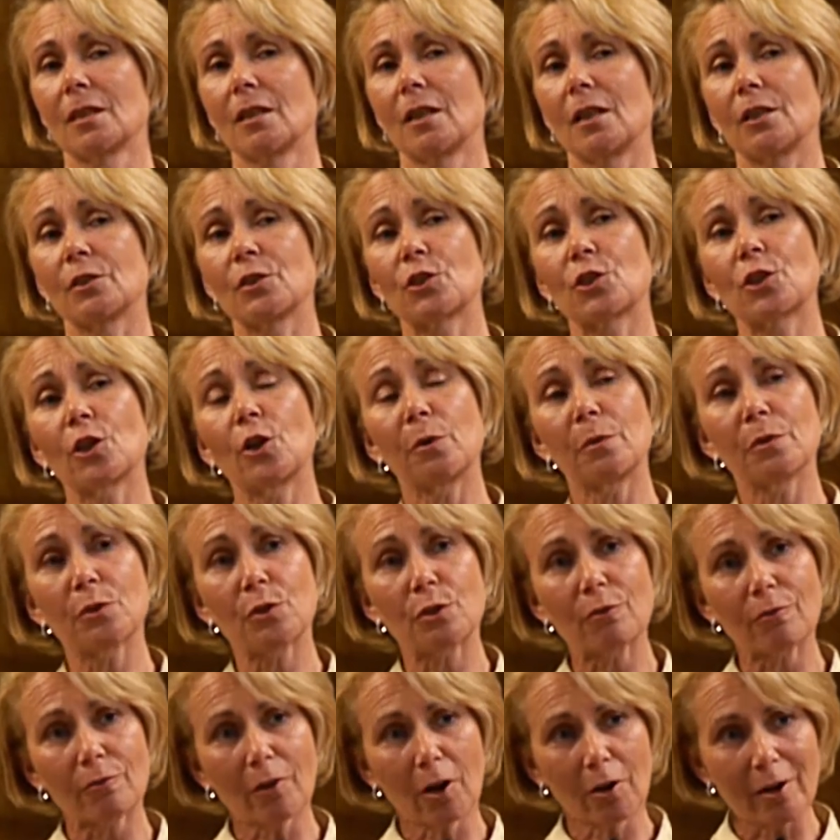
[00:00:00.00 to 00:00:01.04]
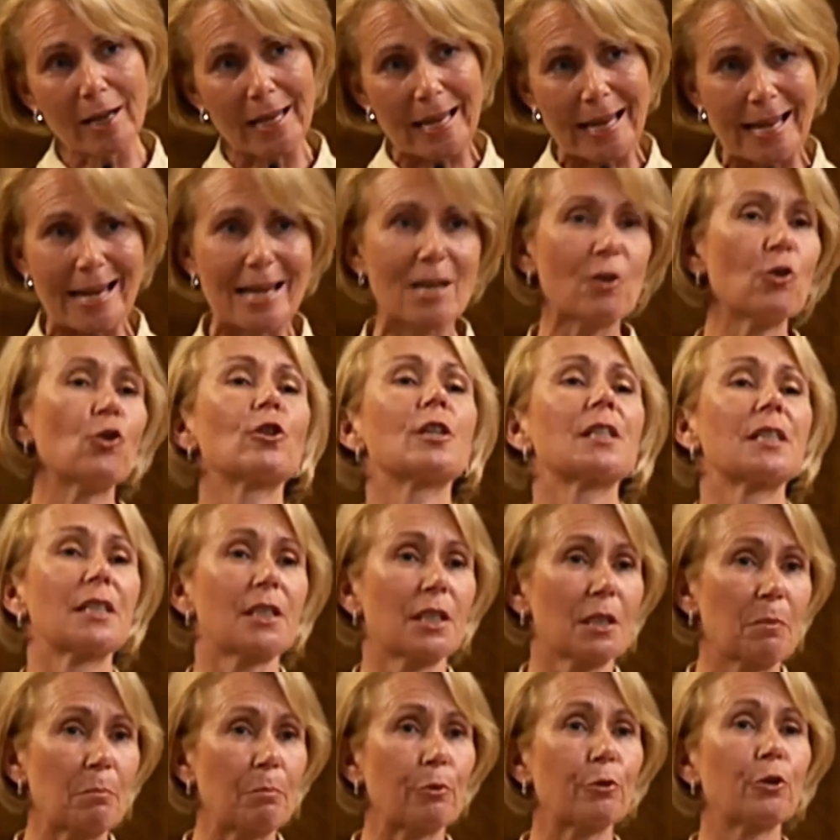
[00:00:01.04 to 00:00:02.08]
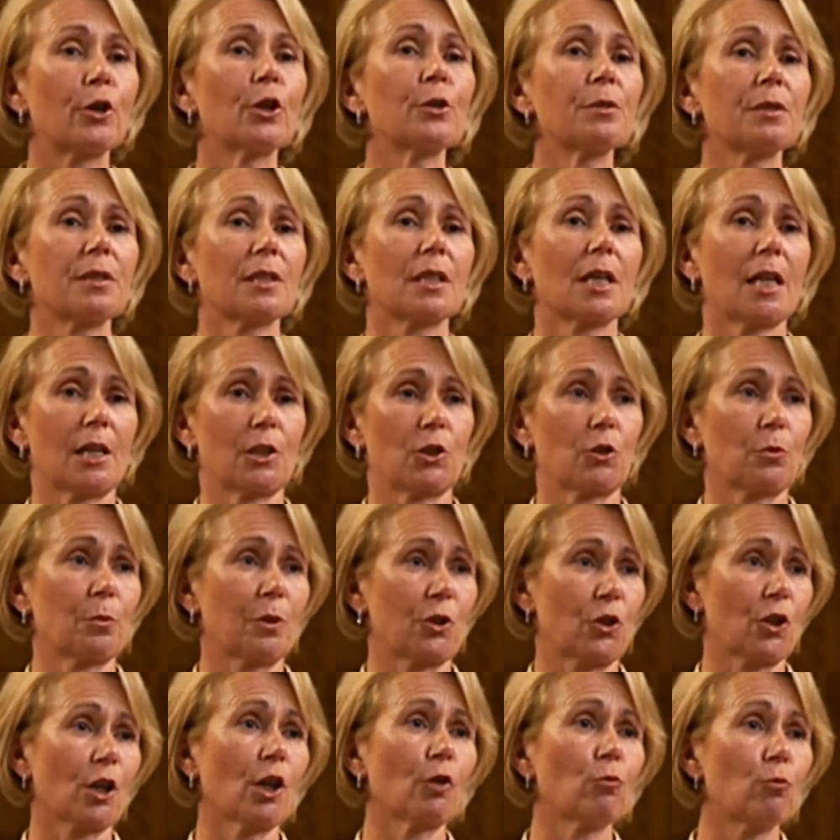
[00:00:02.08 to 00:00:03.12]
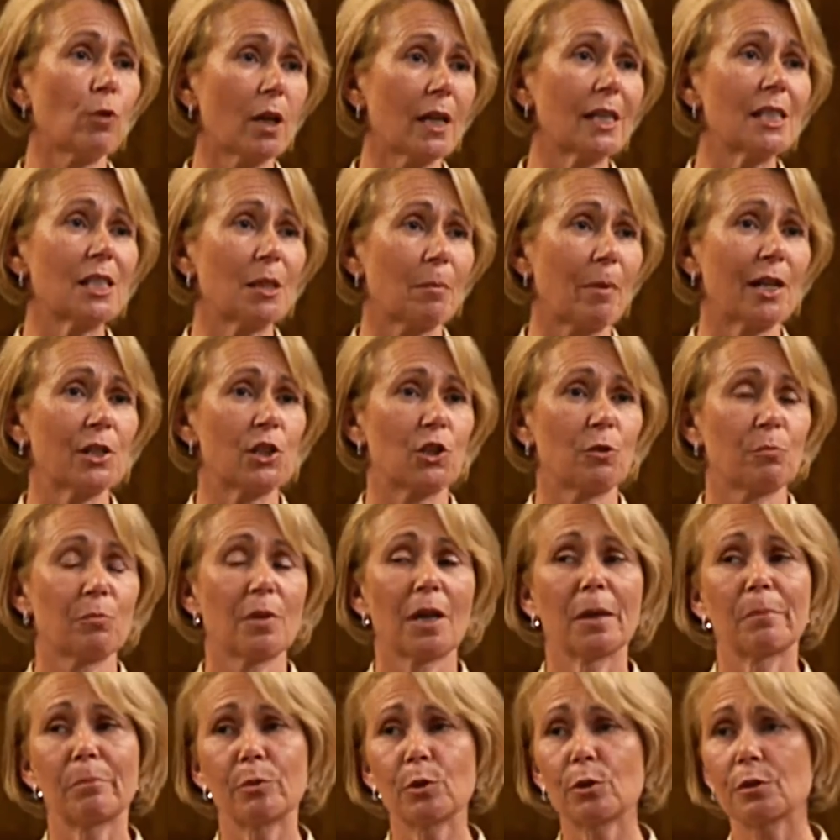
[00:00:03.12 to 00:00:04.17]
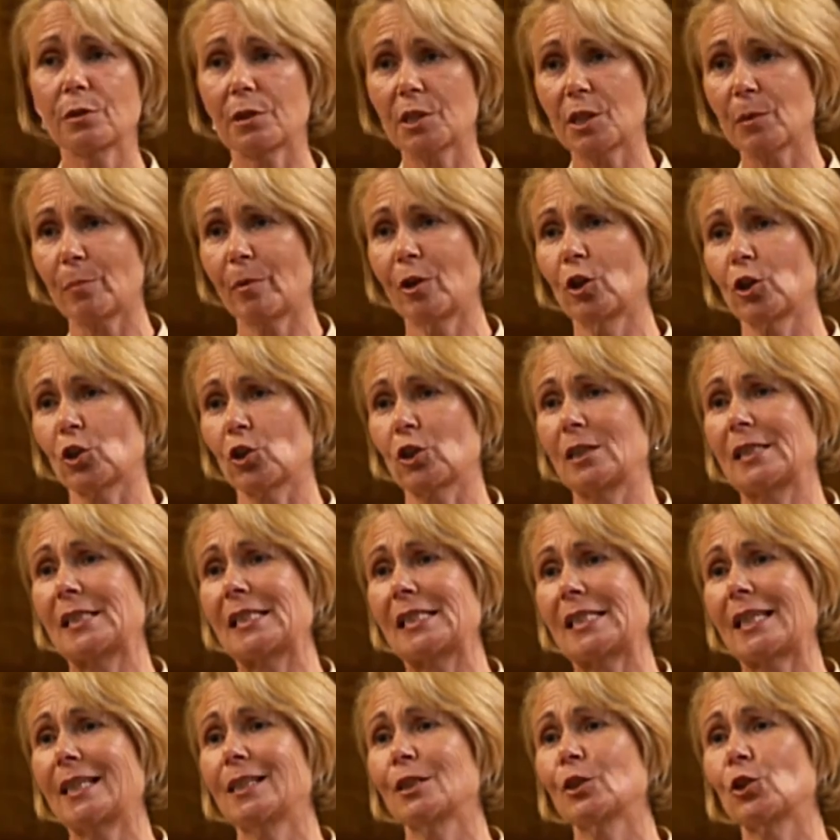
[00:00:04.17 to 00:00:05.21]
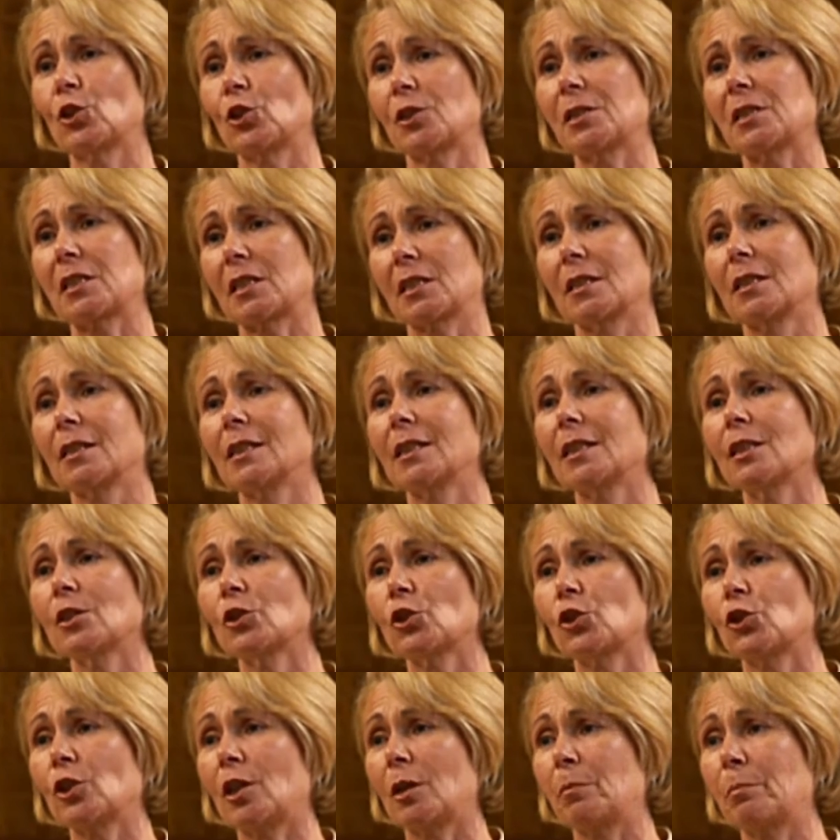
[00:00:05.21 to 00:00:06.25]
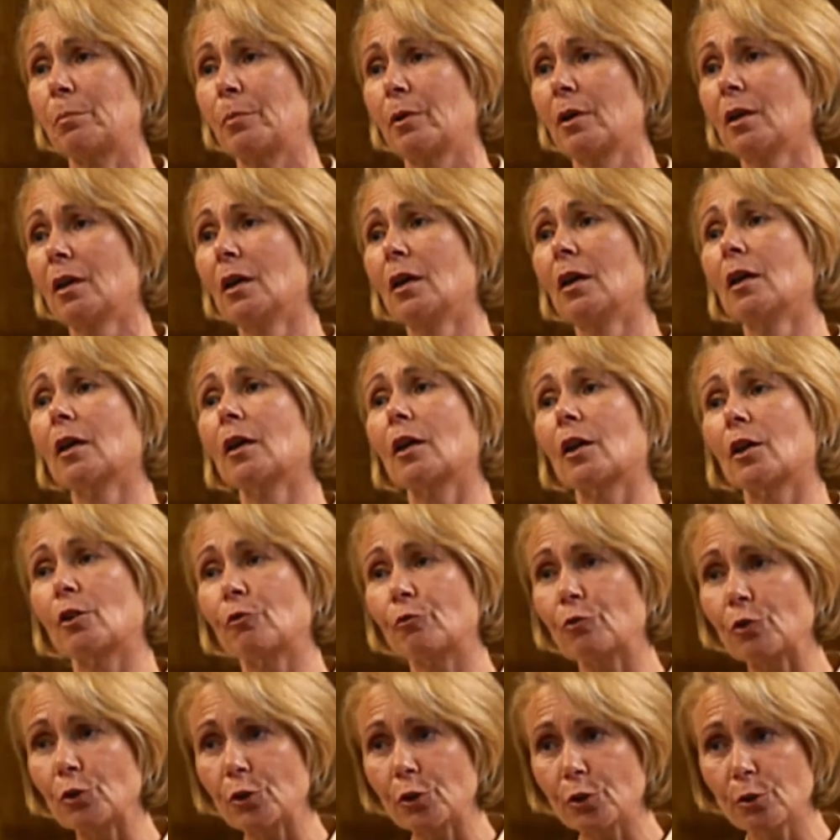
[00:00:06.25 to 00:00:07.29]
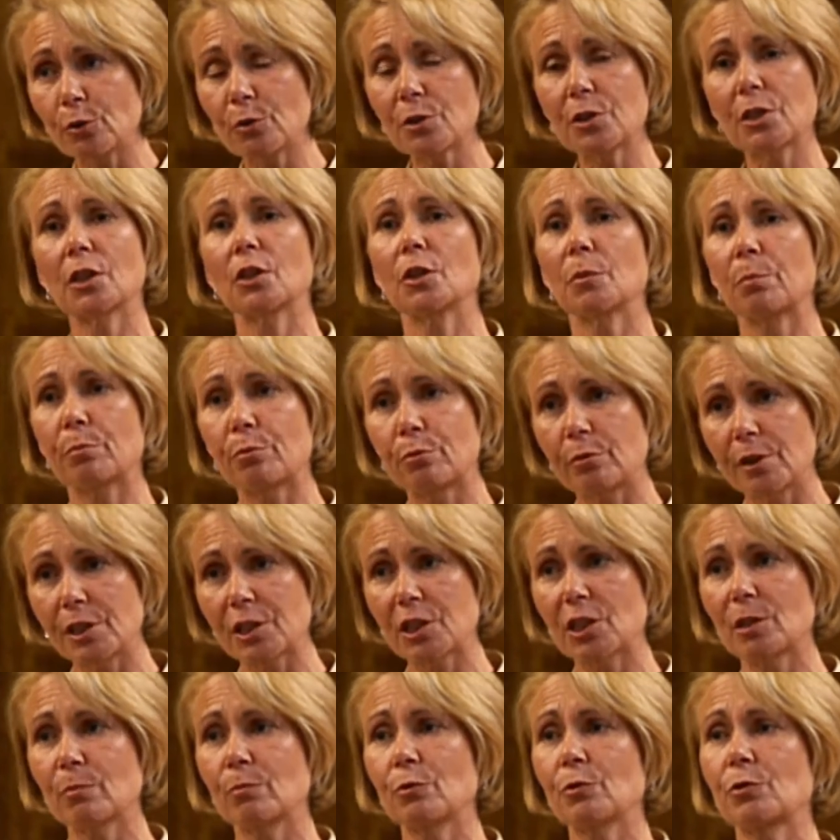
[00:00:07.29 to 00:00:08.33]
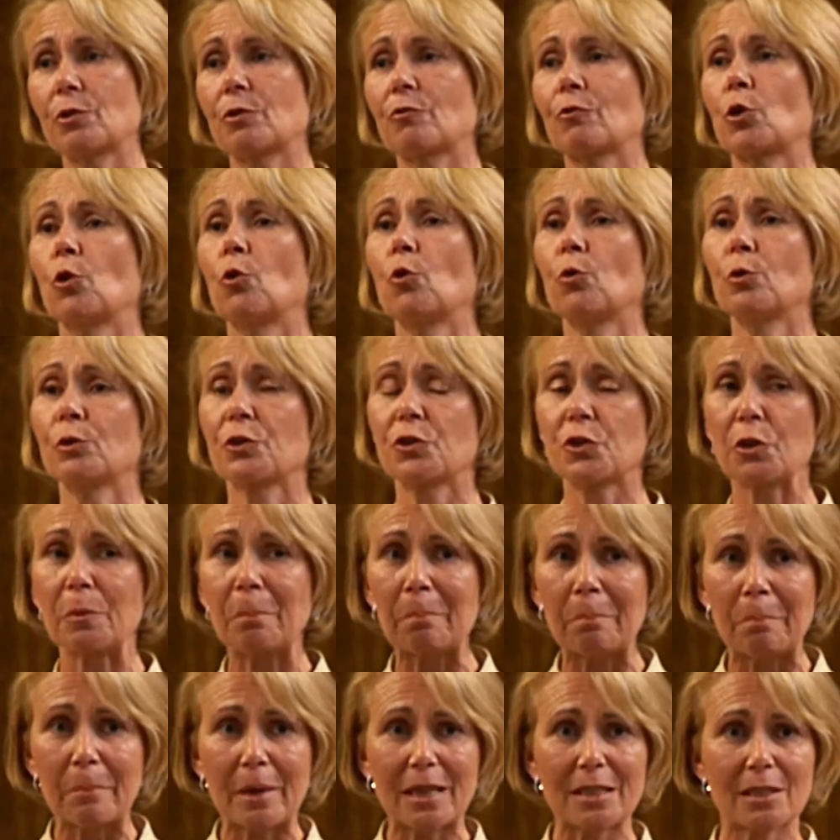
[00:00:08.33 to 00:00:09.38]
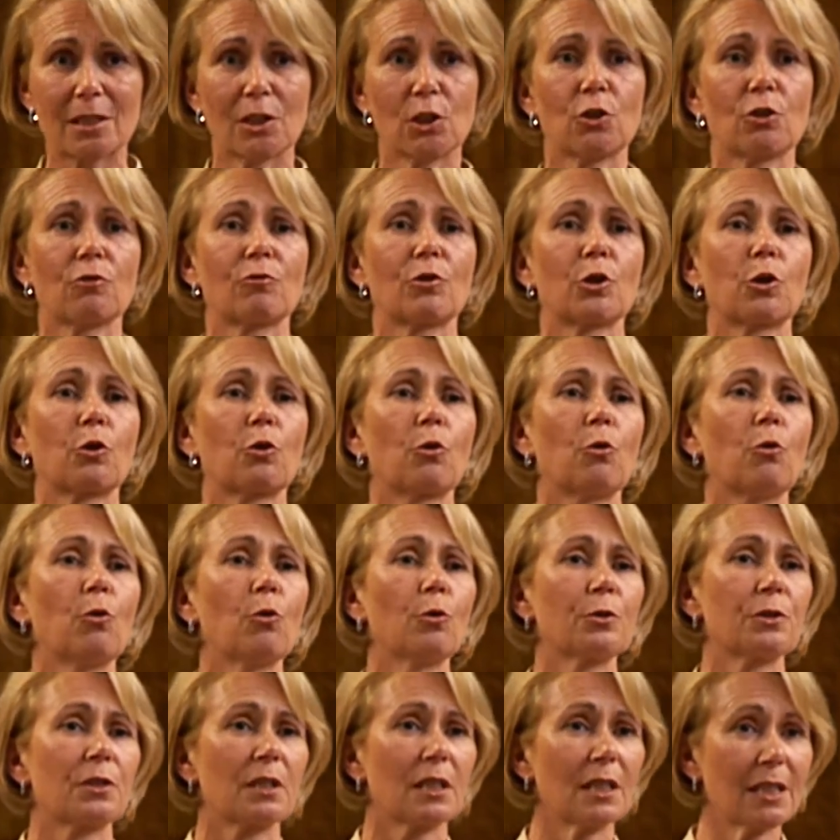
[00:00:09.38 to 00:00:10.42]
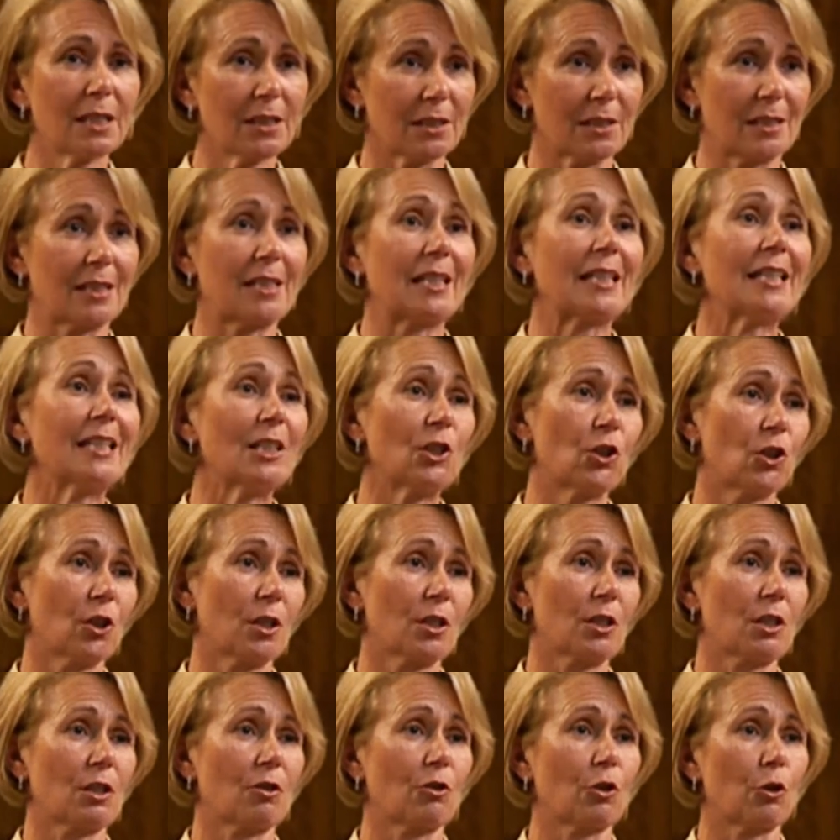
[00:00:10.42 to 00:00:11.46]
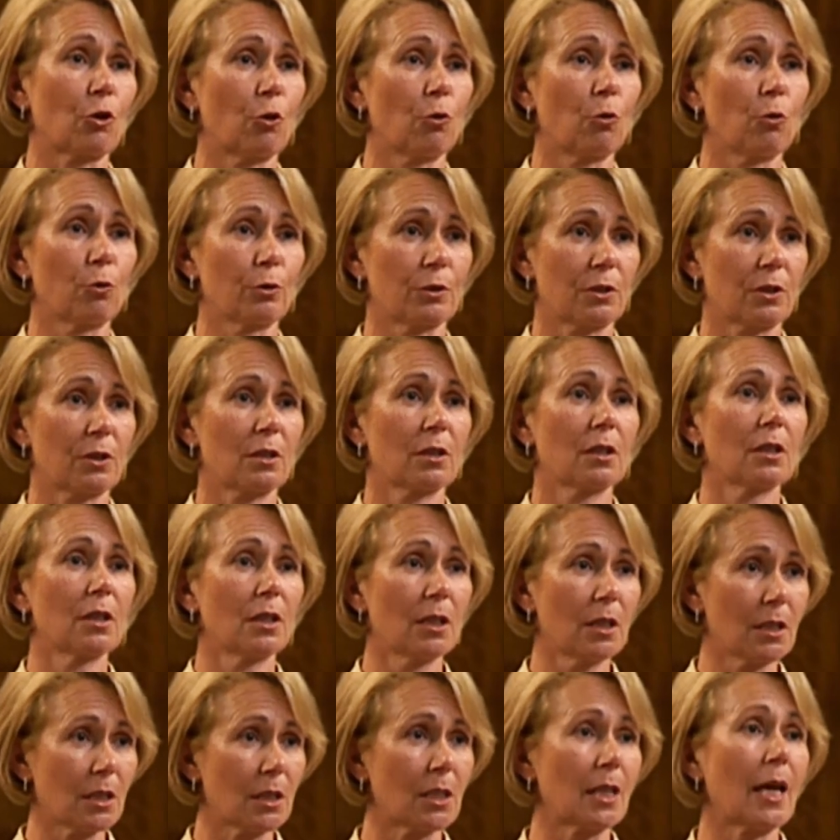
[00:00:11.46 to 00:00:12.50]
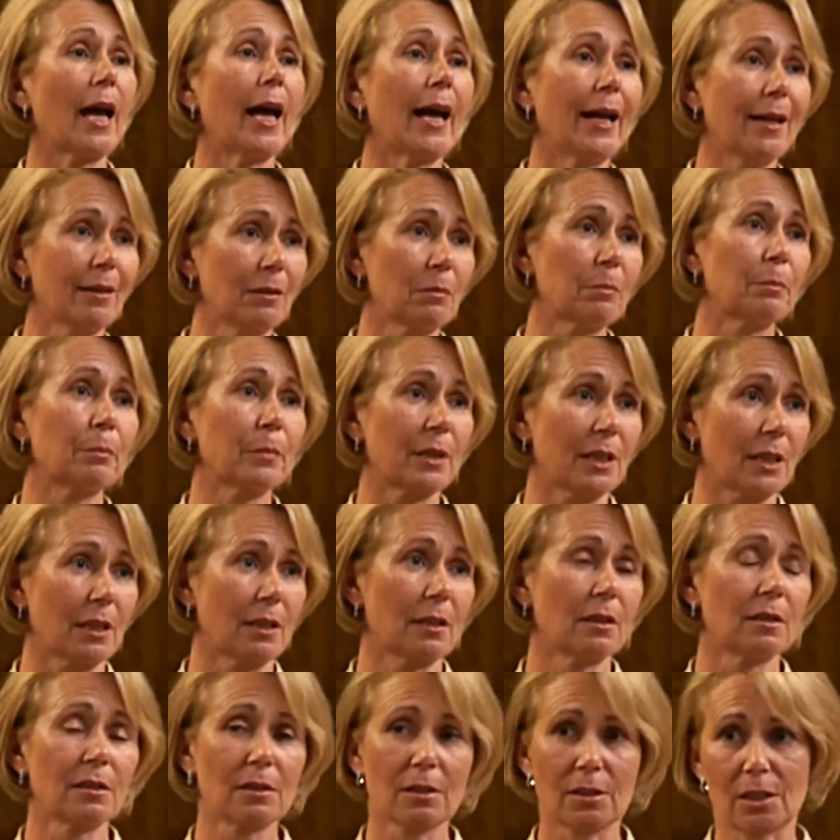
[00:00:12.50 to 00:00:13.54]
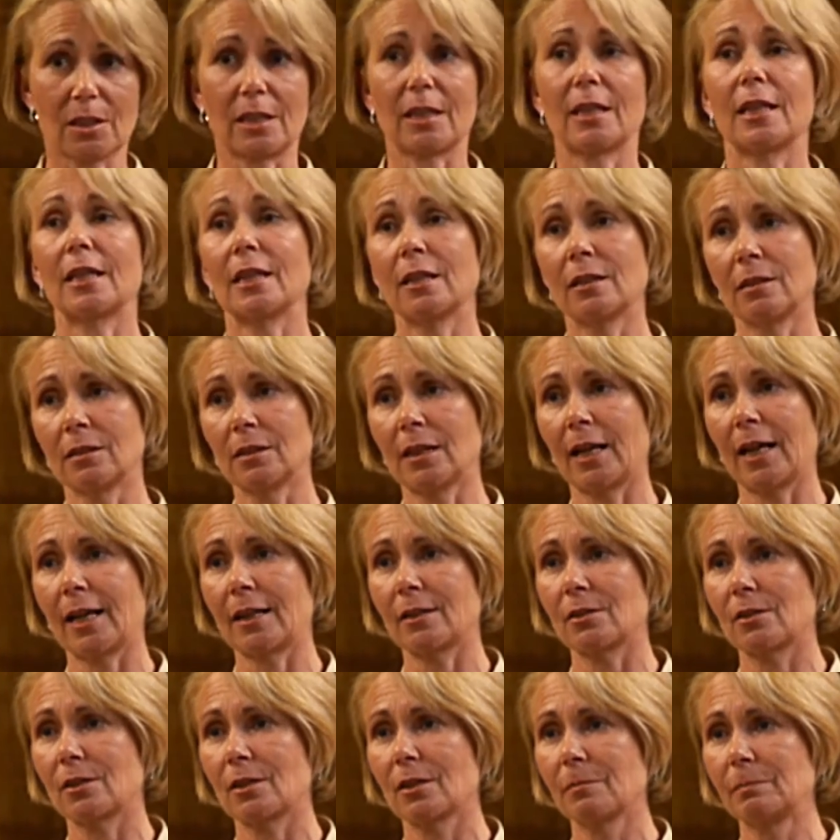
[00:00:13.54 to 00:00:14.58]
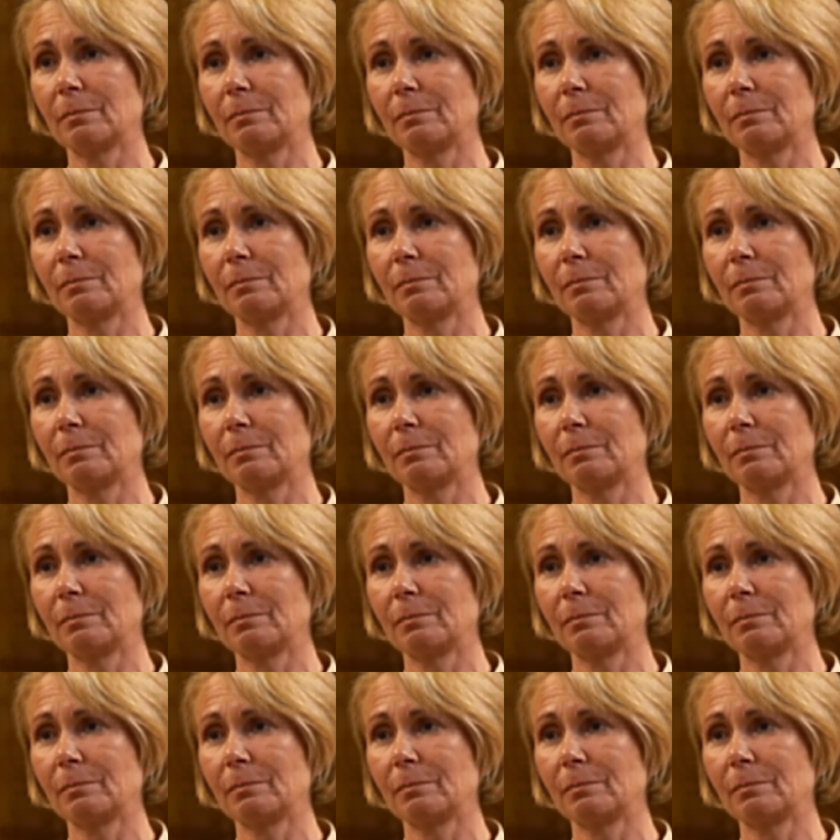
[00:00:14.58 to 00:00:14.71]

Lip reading: And so it was a very interesting process, which I write about in my book, Spiritual Intelligence and Leadership, kind of using the principles of course, the message of the course, the teachings of the course to help me to heal that